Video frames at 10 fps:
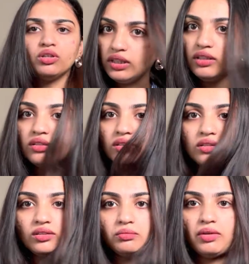See, this
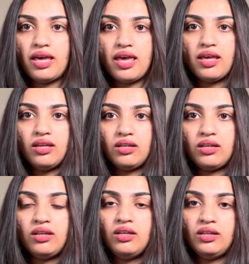is my hair
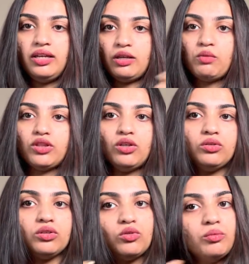like without the
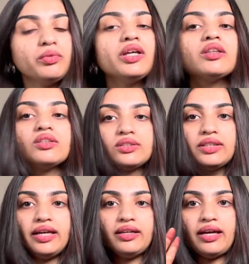combing, and this
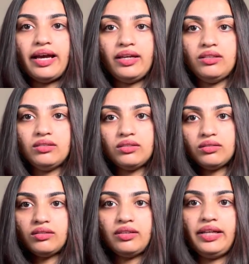side I
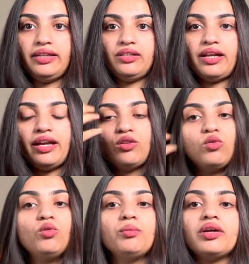like tried
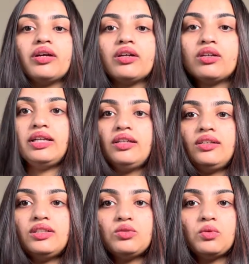combing it, and
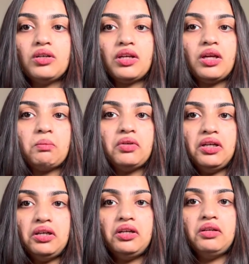it is working
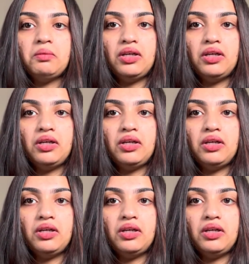pretty well.